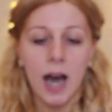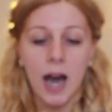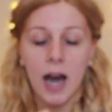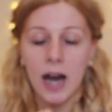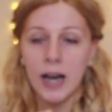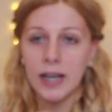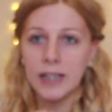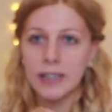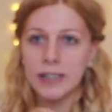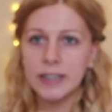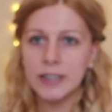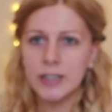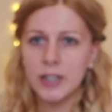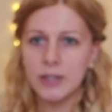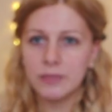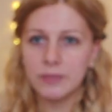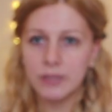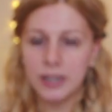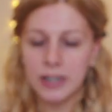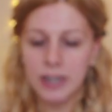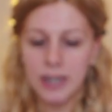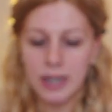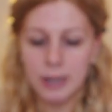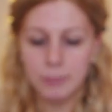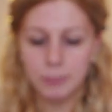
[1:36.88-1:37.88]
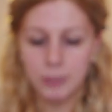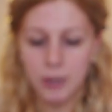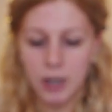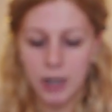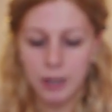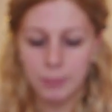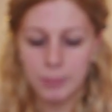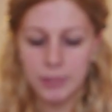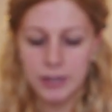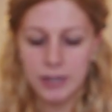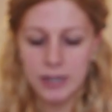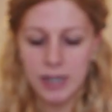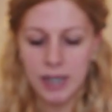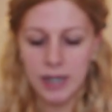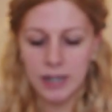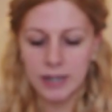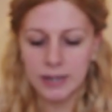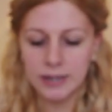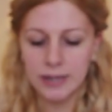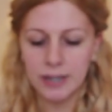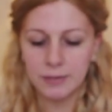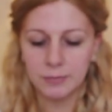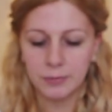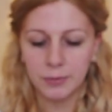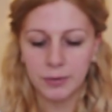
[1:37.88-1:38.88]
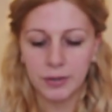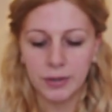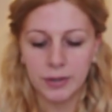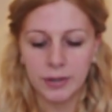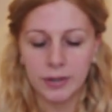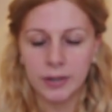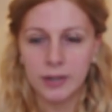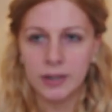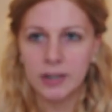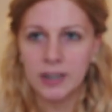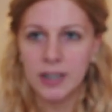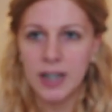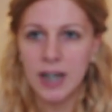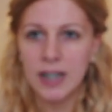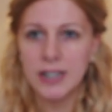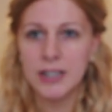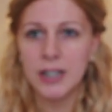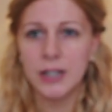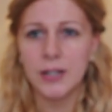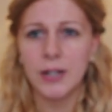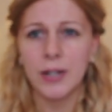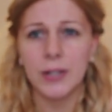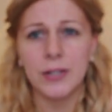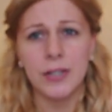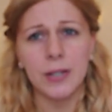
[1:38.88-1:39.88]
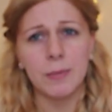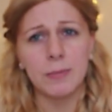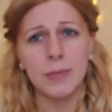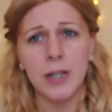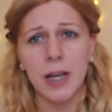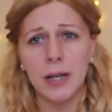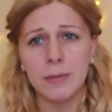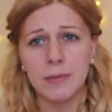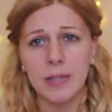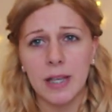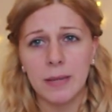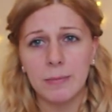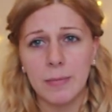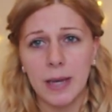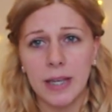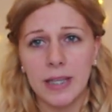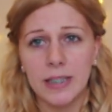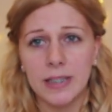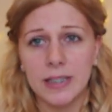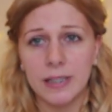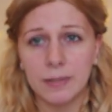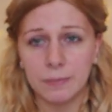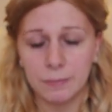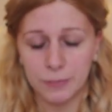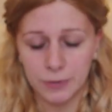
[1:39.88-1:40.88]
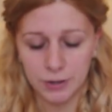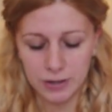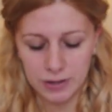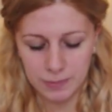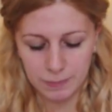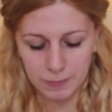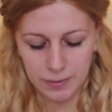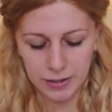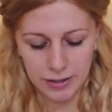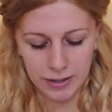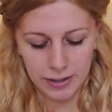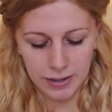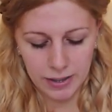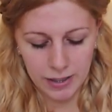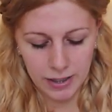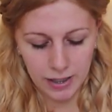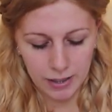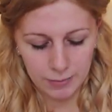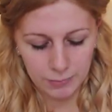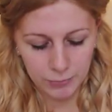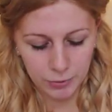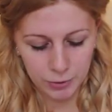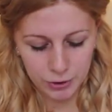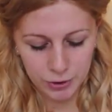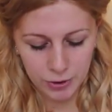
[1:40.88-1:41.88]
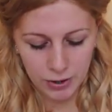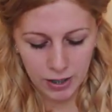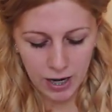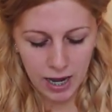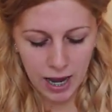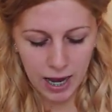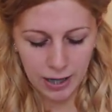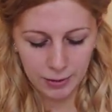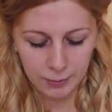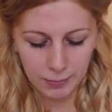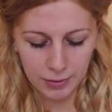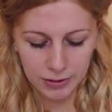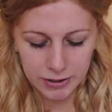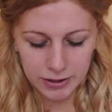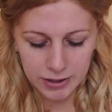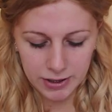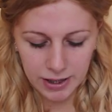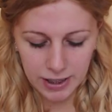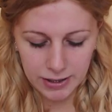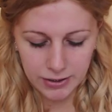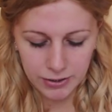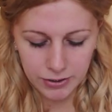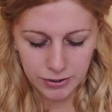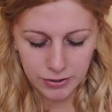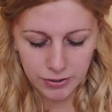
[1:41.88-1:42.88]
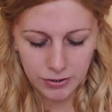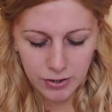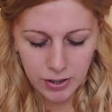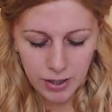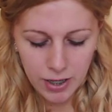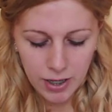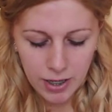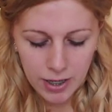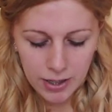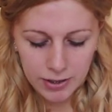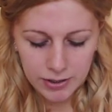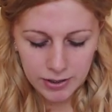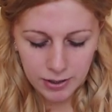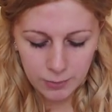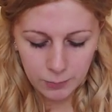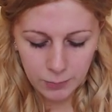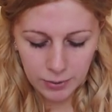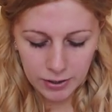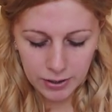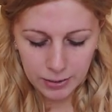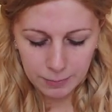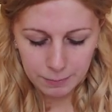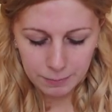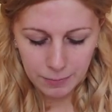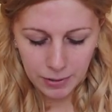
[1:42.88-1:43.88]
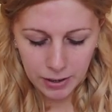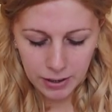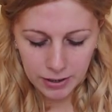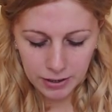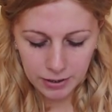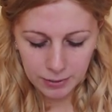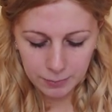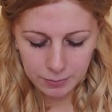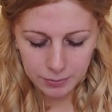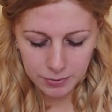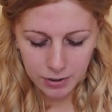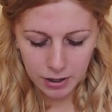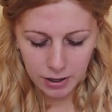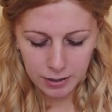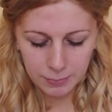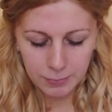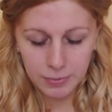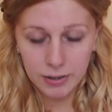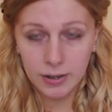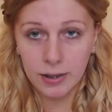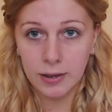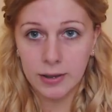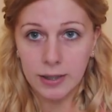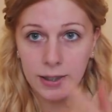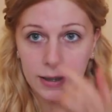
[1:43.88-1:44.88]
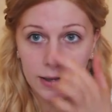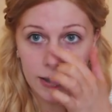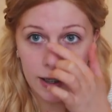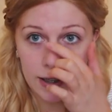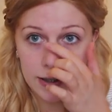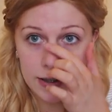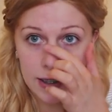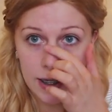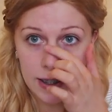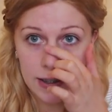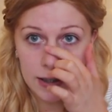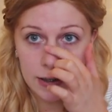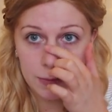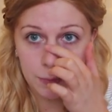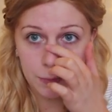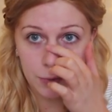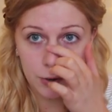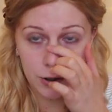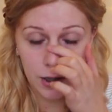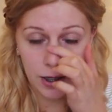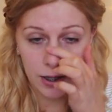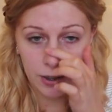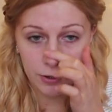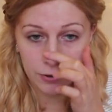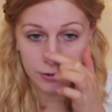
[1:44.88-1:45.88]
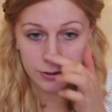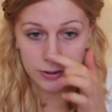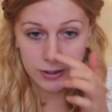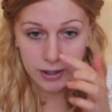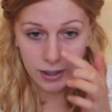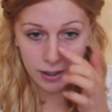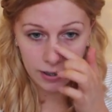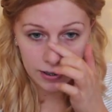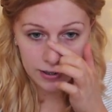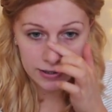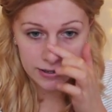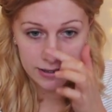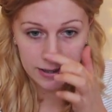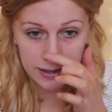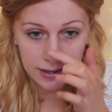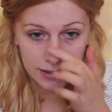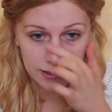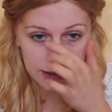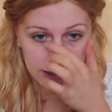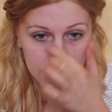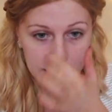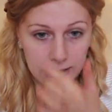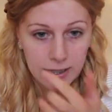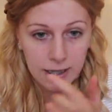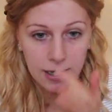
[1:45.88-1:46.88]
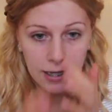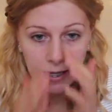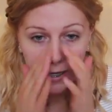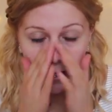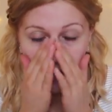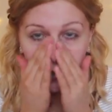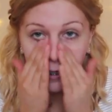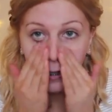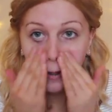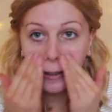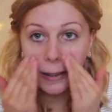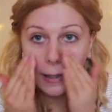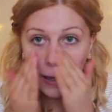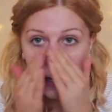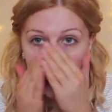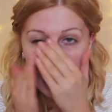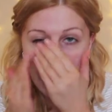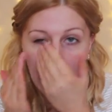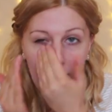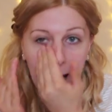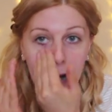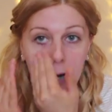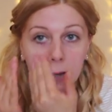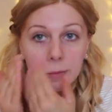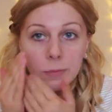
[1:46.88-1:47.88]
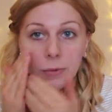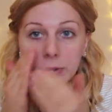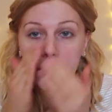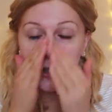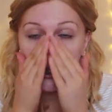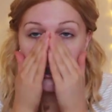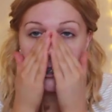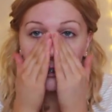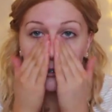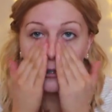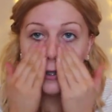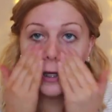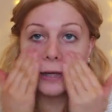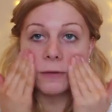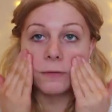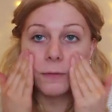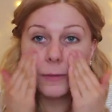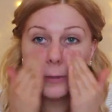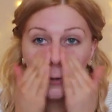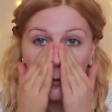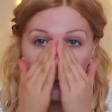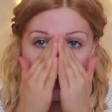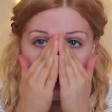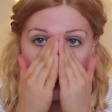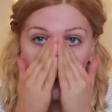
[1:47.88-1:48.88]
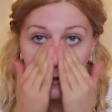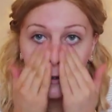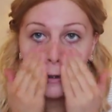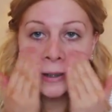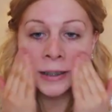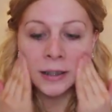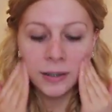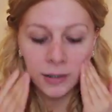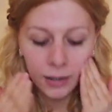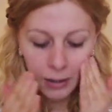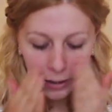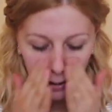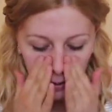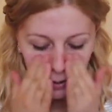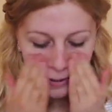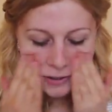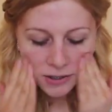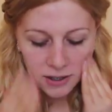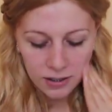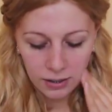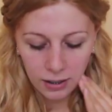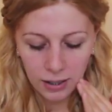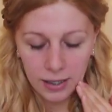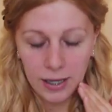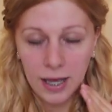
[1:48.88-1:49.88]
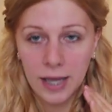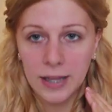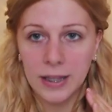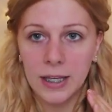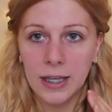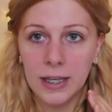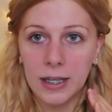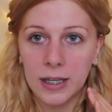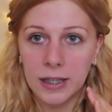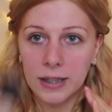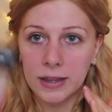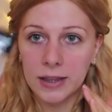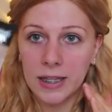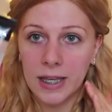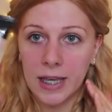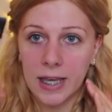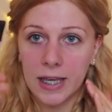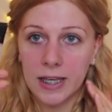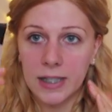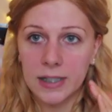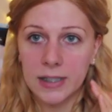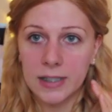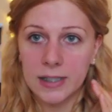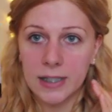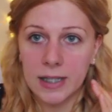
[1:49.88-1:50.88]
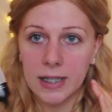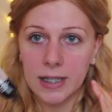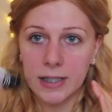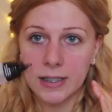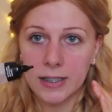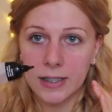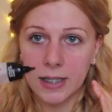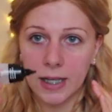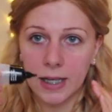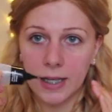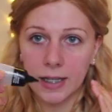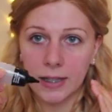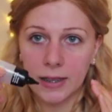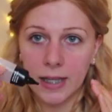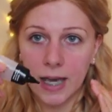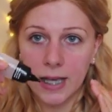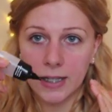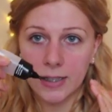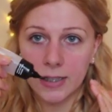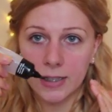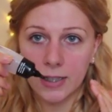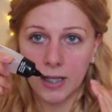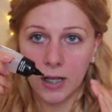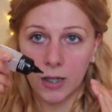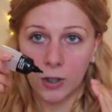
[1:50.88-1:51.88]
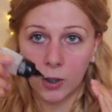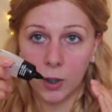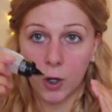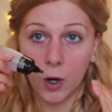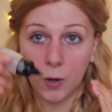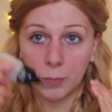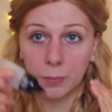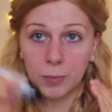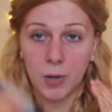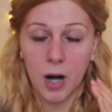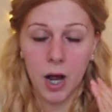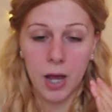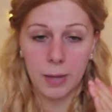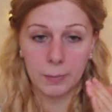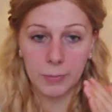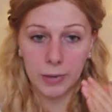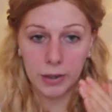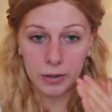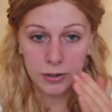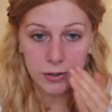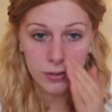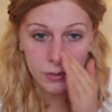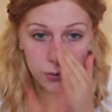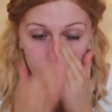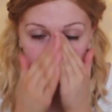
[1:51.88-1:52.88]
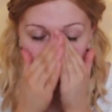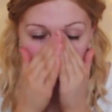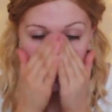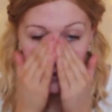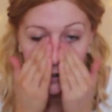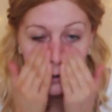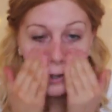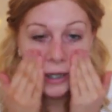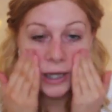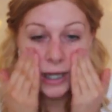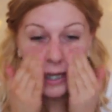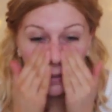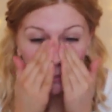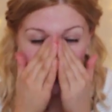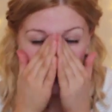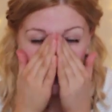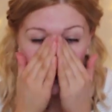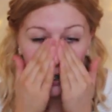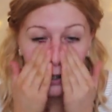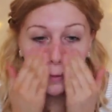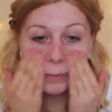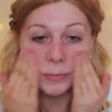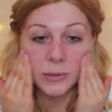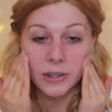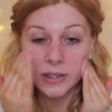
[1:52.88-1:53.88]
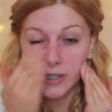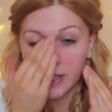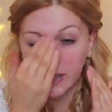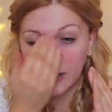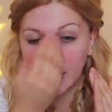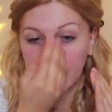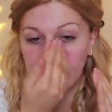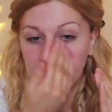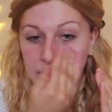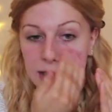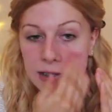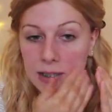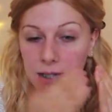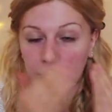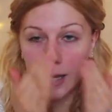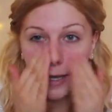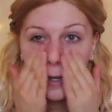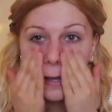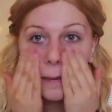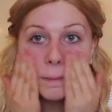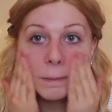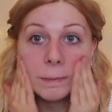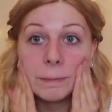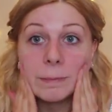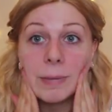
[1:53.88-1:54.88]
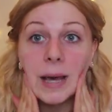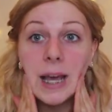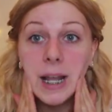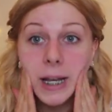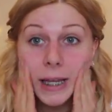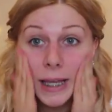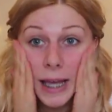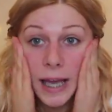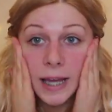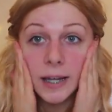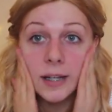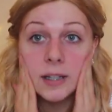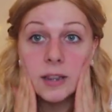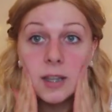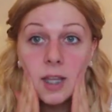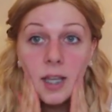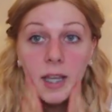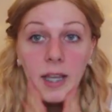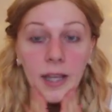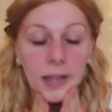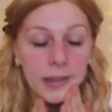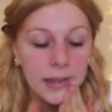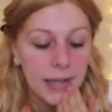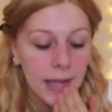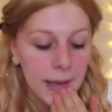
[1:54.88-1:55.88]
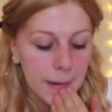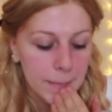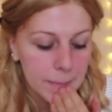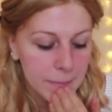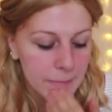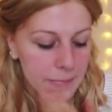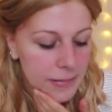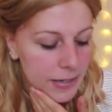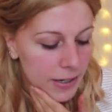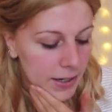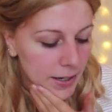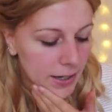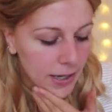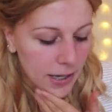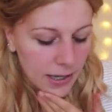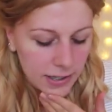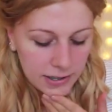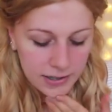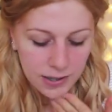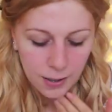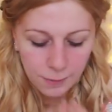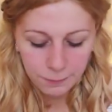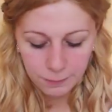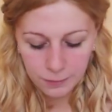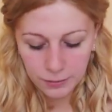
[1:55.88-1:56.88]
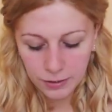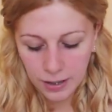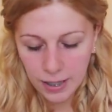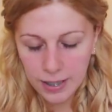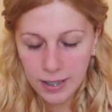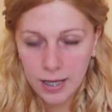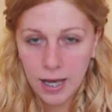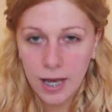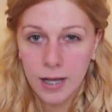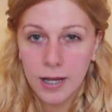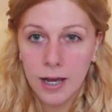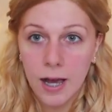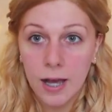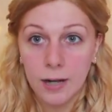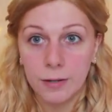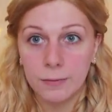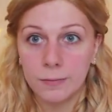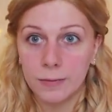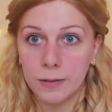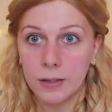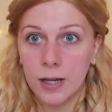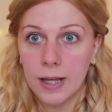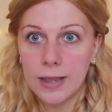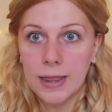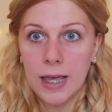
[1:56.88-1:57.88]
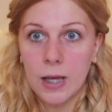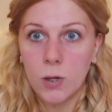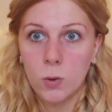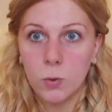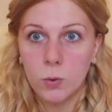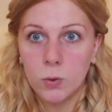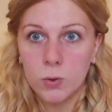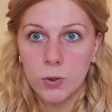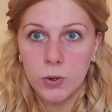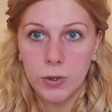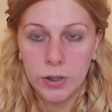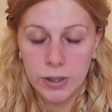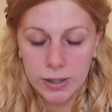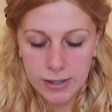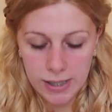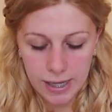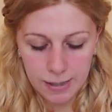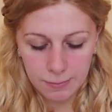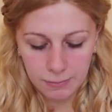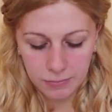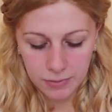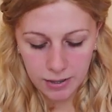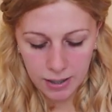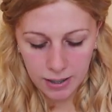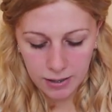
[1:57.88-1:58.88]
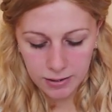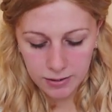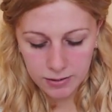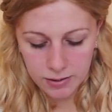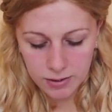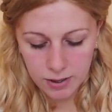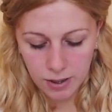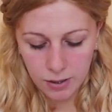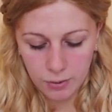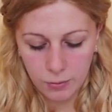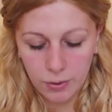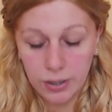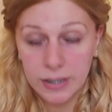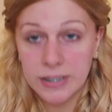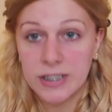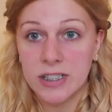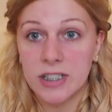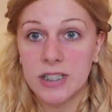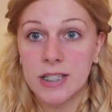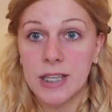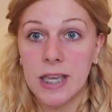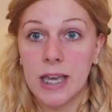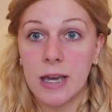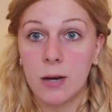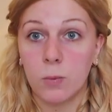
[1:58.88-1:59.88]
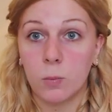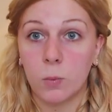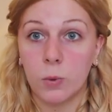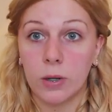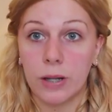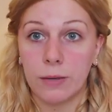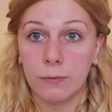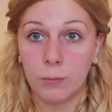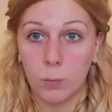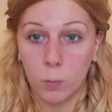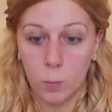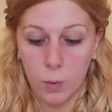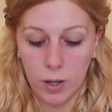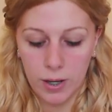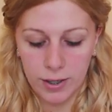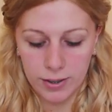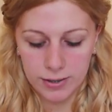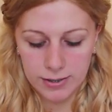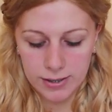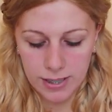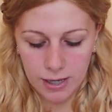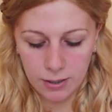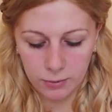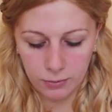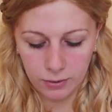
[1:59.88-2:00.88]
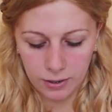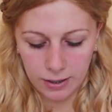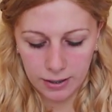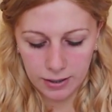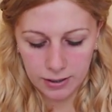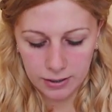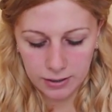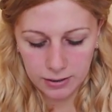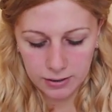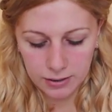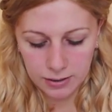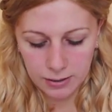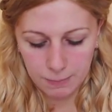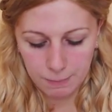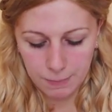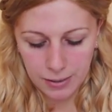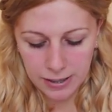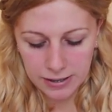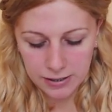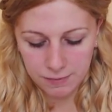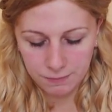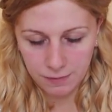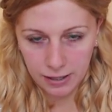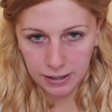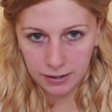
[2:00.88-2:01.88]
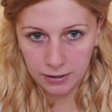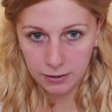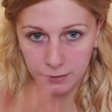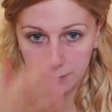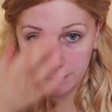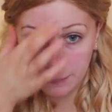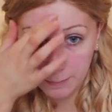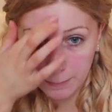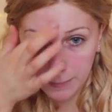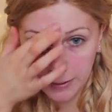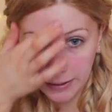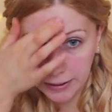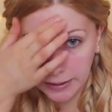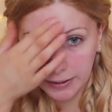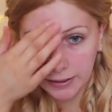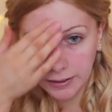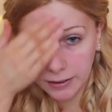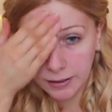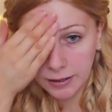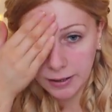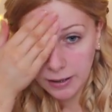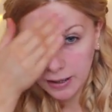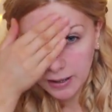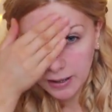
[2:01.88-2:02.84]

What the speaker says: I don't really get primers. I don't know, sometimes they make a difference, but I'm not sure how much they do. So when I'm buying a primer, the thing that I tend to prioritize is like how much you get for your money. So like I think this is like, that's a lot of primer, because normally you get primers and there's like barely anything in them. So I kind of feel like they all do the same thing, so I just get whatever works out like the best value for money.